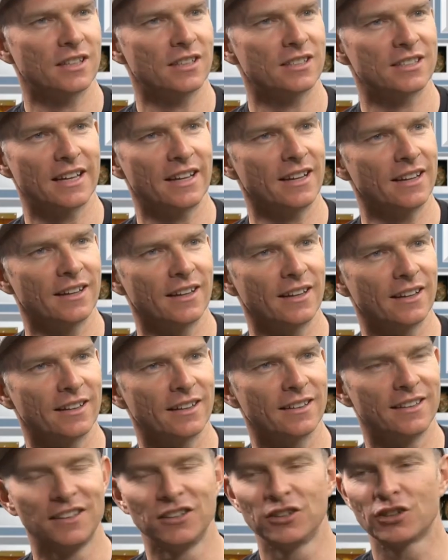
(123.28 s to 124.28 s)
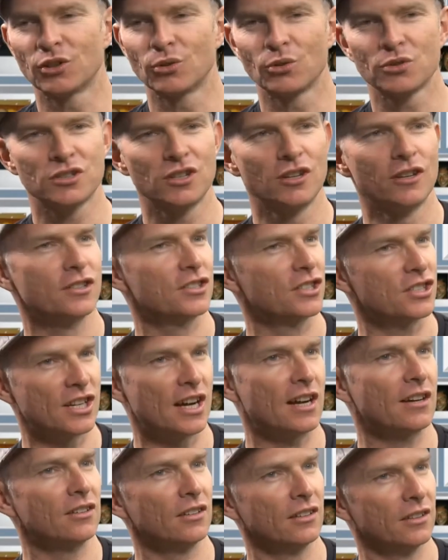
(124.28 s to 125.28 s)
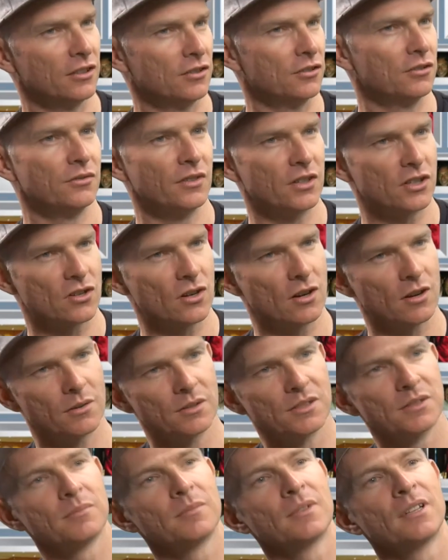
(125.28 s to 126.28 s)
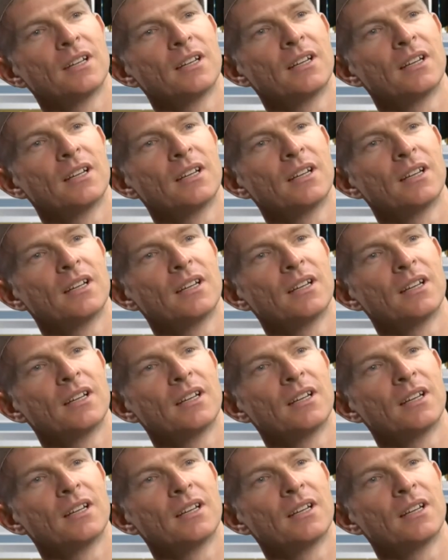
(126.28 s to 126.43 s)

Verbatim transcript: uh, Saturday, and then you can also learn to juggle and do ventriloquism.